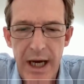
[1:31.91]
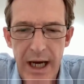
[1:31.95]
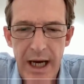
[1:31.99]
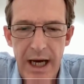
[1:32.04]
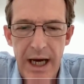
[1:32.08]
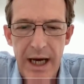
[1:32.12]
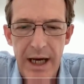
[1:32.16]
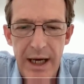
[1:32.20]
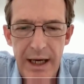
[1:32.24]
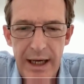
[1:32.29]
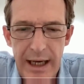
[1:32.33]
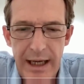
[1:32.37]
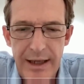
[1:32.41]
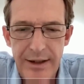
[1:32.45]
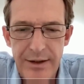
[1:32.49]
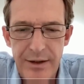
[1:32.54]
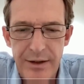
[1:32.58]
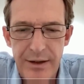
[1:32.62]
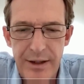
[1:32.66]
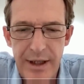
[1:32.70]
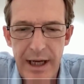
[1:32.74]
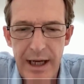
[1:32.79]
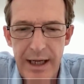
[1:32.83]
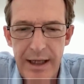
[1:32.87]
uh, as
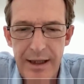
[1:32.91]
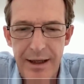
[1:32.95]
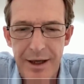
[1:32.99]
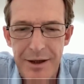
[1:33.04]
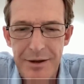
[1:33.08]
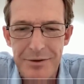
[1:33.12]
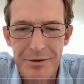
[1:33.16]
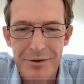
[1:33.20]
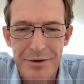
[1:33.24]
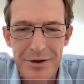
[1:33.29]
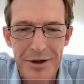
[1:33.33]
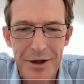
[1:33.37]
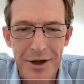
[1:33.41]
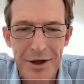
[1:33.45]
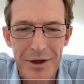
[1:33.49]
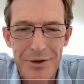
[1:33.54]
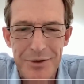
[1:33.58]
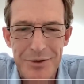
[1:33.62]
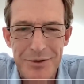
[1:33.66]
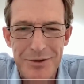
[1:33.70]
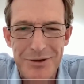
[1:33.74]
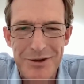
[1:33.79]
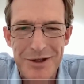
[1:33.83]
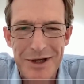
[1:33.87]
you say, those,
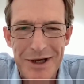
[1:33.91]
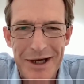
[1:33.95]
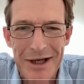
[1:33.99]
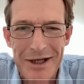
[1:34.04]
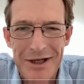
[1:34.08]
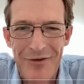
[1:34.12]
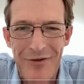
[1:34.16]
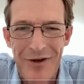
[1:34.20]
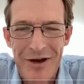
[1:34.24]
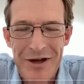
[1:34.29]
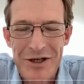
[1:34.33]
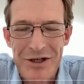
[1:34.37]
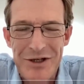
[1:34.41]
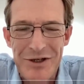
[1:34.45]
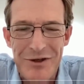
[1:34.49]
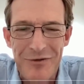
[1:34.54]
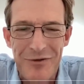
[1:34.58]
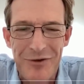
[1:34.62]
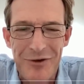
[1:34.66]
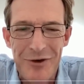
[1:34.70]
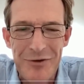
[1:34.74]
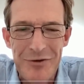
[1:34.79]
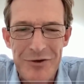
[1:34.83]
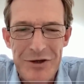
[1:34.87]
those uh, defenders
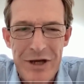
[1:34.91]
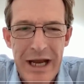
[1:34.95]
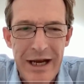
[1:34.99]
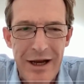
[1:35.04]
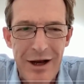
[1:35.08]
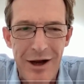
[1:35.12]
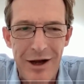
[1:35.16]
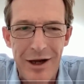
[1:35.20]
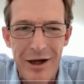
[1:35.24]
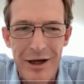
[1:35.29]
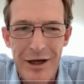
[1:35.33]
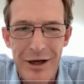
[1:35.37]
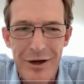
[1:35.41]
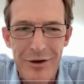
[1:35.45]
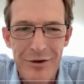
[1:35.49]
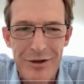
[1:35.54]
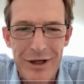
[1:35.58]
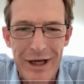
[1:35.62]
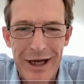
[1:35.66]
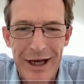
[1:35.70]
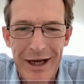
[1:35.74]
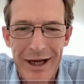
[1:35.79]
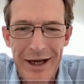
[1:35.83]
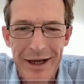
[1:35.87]
of, of Snake Island
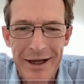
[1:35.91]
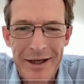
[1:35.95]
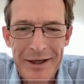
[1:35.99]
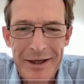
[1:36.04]
using